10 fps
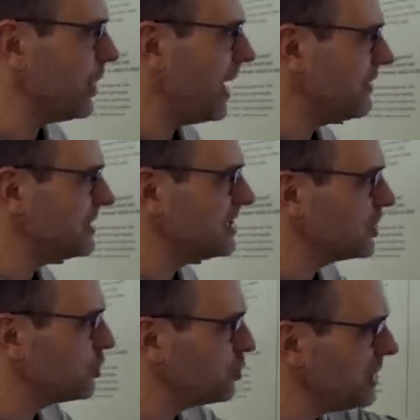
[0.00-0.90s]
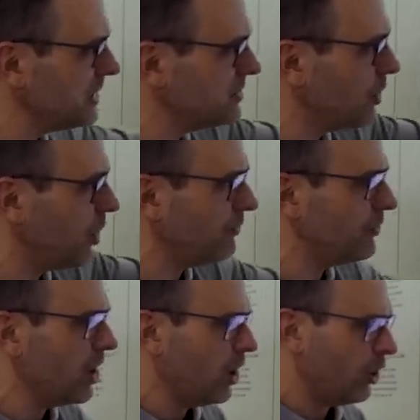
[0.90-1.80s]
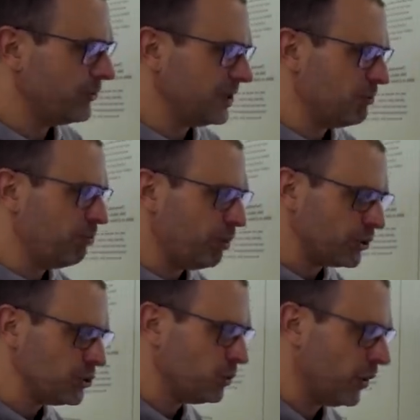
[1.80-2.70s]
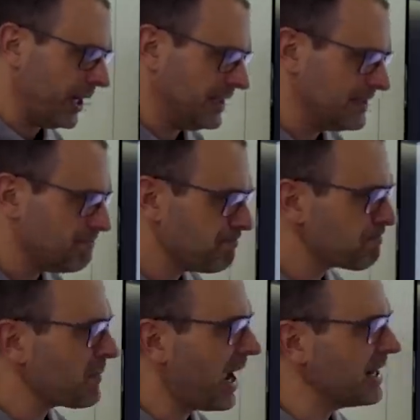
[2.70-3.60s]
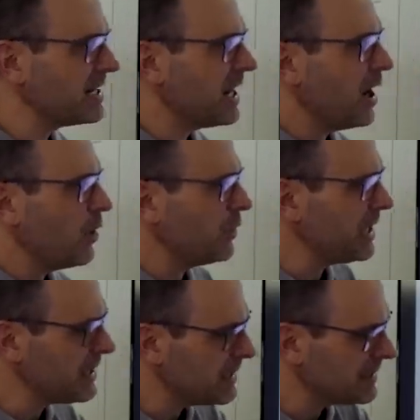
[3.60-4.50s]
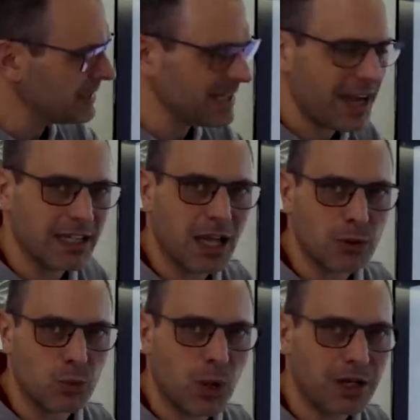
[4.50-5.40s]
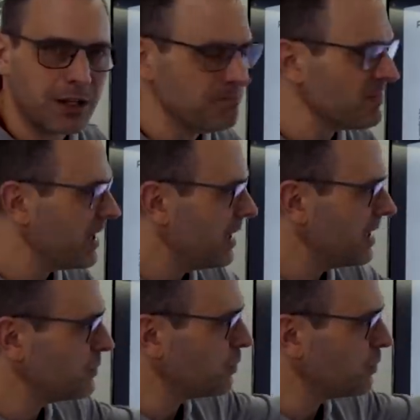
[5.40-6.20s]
we had a decrease of the body weight. And with the 991, it